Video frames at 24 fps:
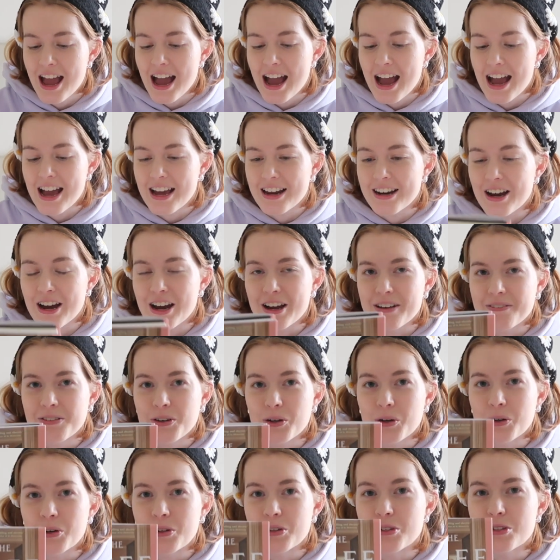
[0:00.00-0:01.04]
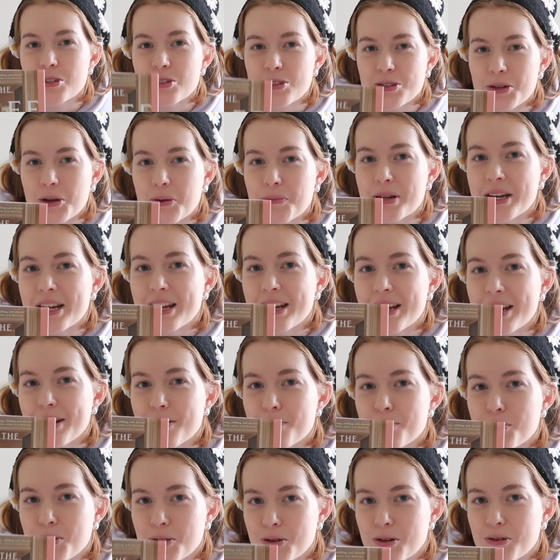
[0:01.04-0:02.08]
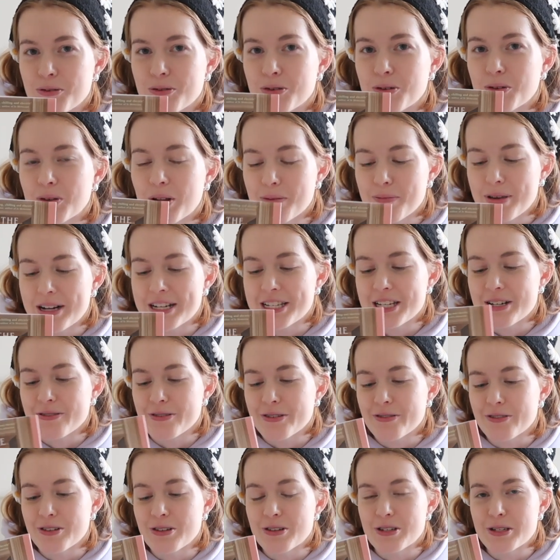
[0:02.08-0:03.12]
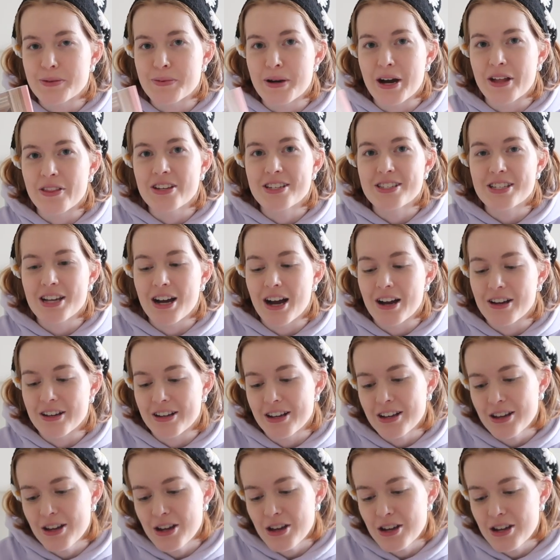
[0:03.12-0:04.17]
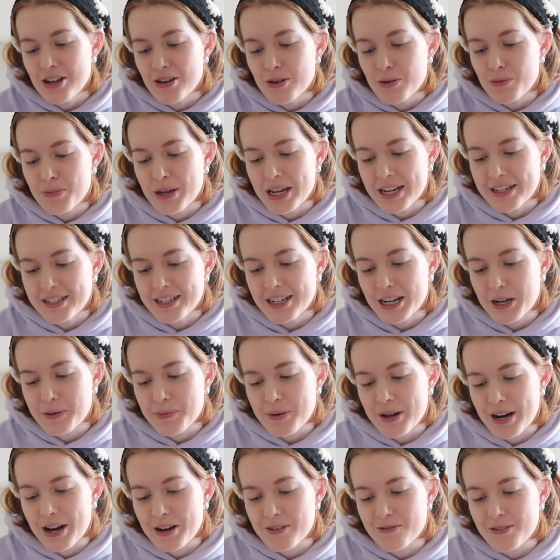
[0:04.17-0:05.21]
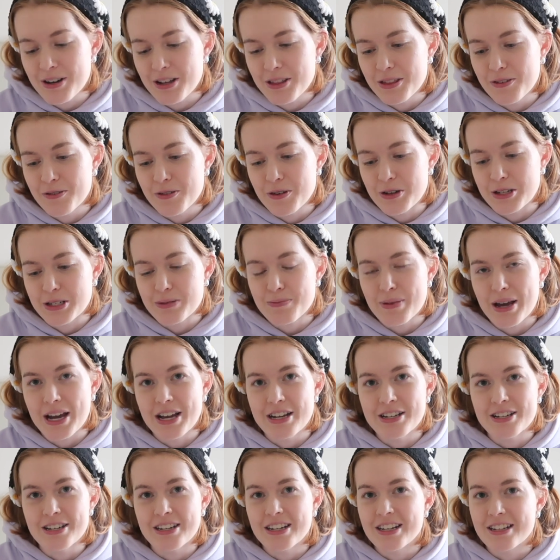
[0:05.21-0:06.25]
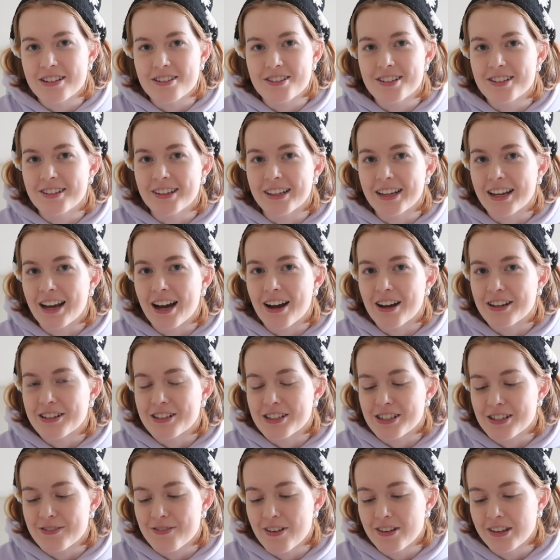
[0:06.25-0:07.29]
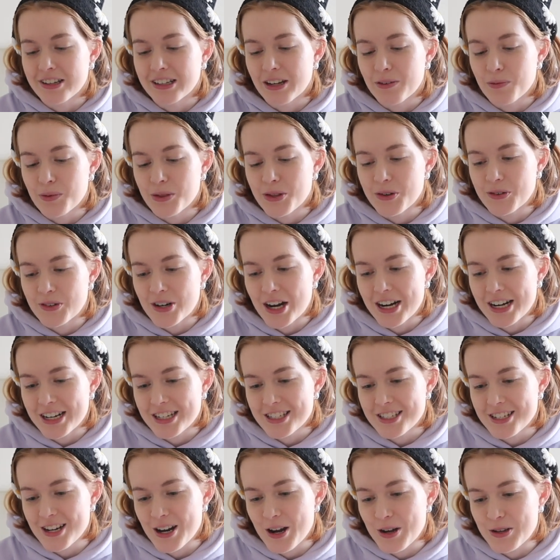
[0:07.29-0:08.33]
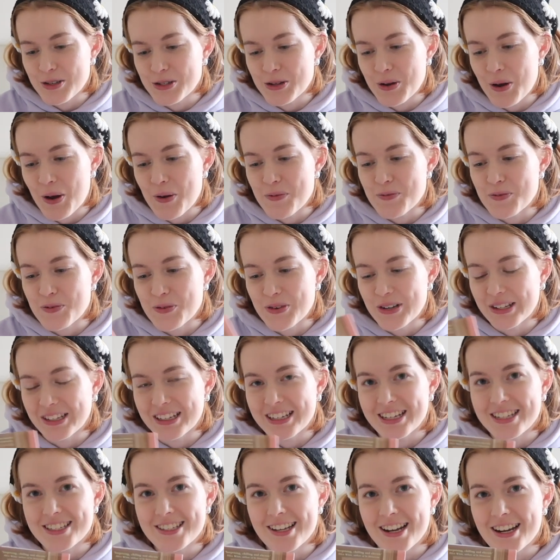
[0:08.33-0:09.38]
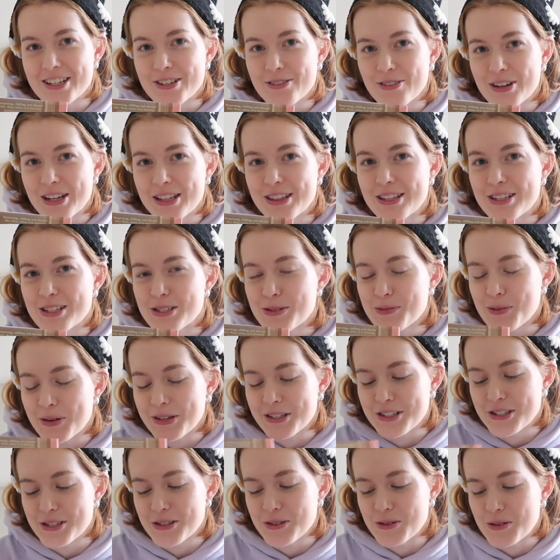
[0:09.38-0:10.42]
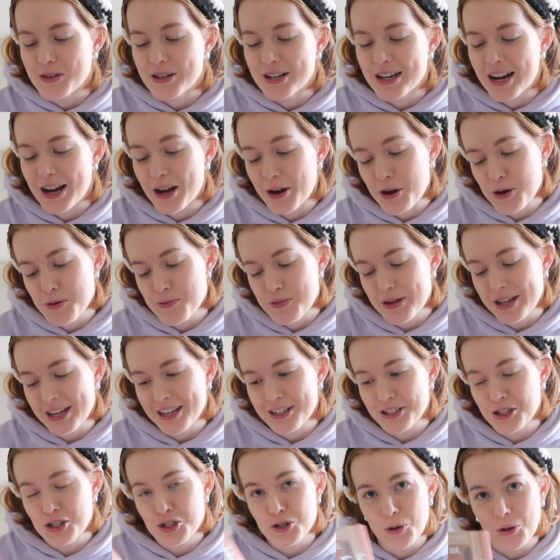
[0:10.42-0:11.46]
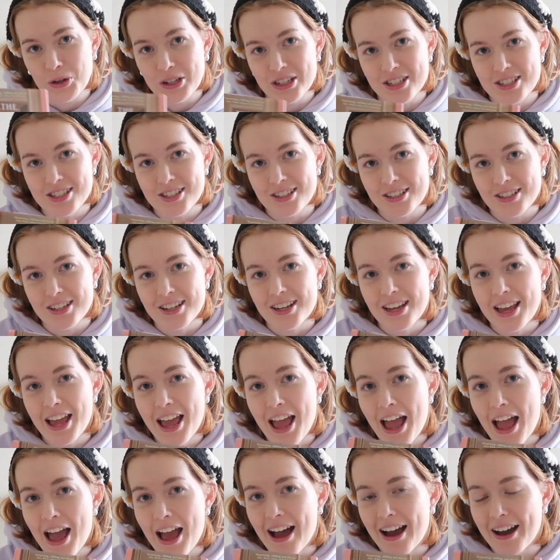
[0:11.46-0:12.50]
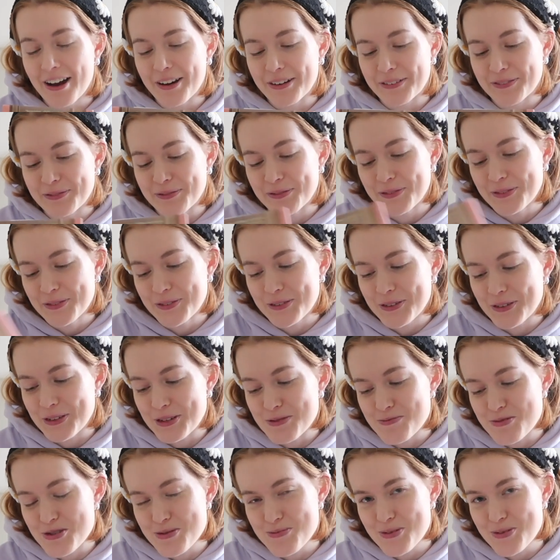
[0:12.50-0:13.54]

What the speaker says: and I've heard so many beautiful, amazing reviews about this. I picked it up and I read the first page and instantly I just fell in love with the writing style, so I'm really excited to read this one soon, and I hope it gets shortlisted for the Booker